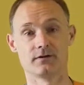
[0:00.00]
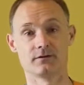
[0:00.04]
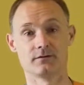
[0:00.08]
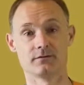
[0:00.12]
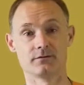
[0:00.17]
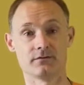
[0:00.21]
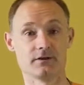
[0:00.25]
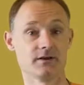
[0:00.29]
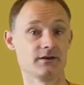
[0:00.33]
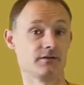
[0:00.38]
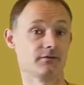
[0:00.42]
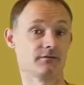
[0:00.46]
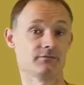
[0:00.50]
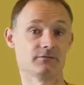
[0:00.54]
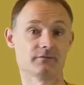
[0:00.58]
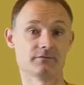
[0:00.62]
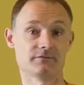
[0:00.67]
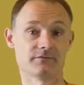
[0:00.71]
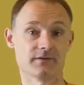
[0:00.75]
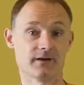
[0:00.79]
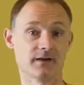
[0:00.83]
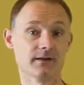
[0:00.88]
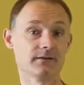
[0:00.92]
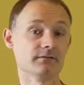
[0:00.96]
Now, those lanyards are
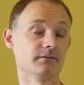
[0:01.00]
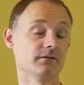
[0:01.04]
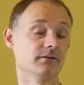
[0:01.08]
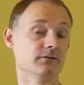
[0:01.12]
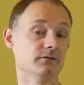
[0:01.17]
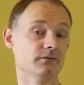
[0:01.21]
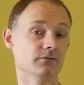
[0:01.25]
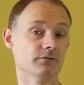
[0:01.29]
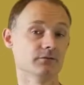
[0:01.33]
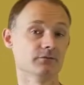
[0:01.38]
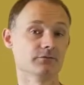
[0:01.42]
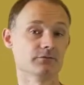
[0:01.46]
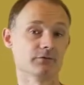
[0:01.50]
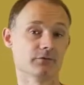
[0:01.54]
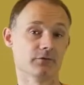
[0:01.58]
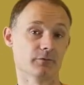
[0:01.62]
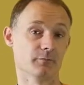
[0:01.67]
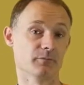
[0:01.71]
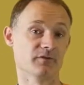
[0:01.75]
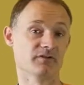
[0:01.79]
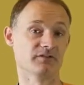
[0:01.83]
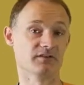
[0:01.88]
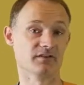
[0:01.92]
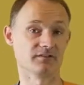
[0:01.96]
fine to use
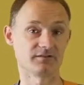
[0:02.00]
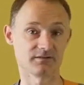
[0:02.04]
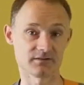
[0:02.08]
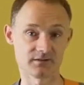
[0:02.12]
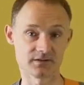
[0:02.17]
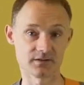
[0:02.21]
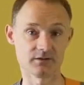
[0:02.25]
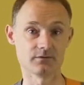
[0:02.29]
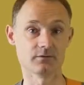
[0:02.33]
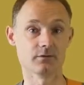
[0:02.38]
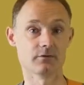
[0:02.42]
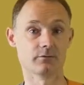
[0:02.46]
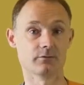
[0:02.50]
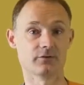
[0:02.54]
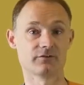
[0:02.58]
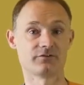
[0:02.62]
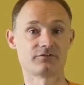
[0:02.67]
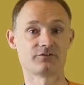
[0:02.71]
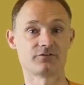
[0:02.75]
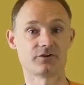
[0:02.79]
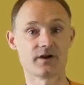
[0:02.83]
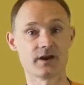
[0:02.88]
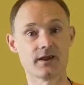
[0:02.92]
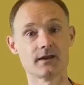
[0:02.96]
for positioning or
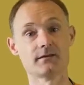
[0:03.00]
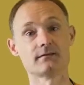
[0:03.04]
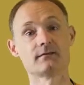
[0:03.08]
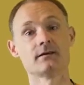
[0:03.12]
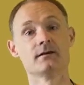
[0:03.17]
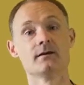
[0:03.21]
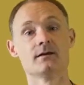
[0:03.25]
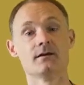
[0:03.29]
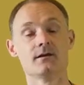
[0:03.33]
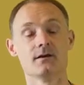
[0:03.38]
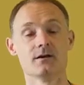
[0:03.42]
restraint,